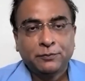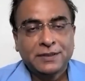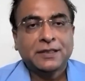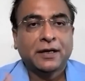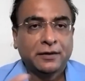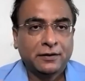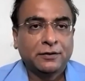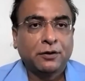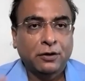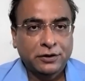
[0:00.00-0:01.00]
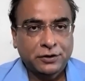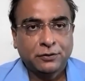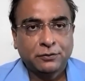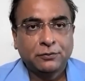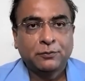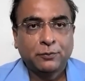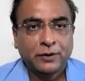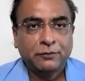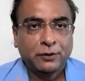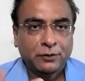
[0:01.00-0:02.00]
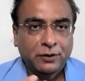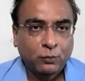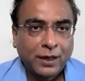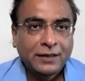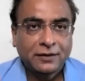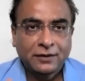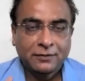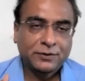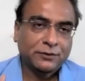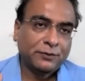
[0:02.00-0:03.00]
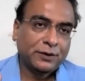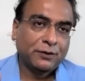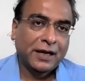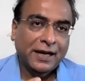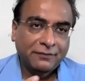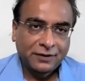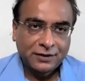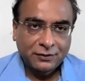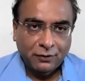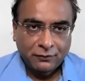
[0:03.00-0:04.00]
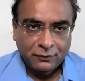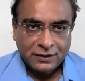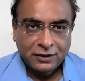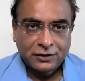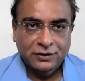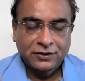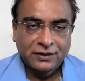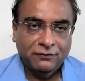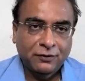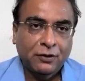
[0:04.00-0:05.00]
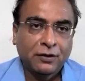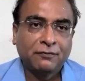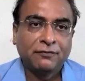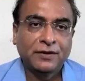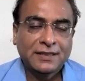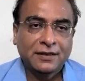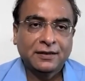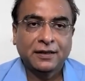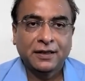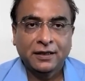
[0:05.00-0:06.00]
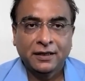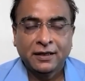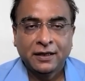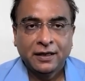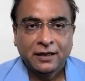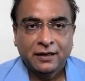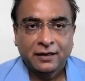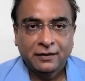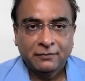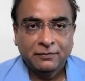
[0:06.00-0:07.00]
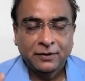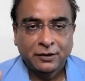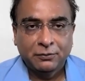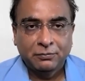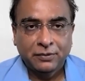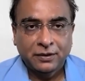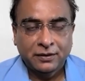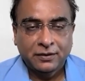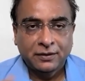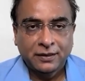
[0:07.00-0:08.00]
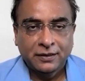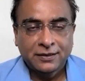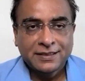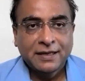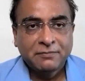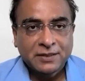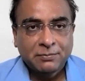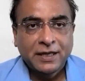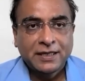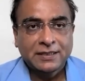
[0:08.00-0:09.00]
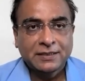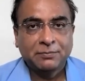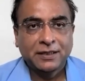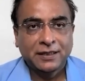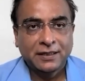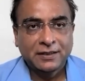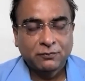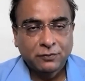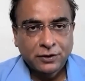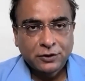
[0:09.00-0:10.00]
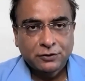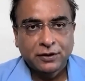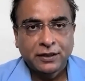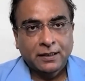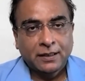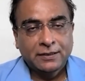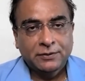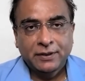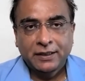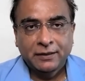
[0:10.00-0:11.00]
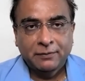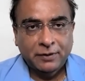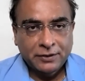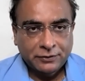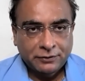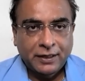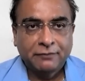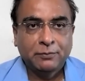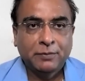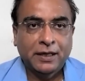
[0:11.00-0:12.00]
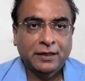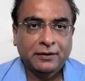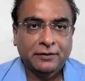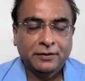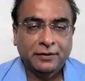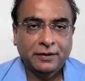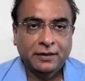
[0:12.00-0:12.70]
We started a talk show where we could invite them so we could have these conversations, if not physically, and you know, uh, in the same space, but at least virtually. It's really a pleasure to have you back here.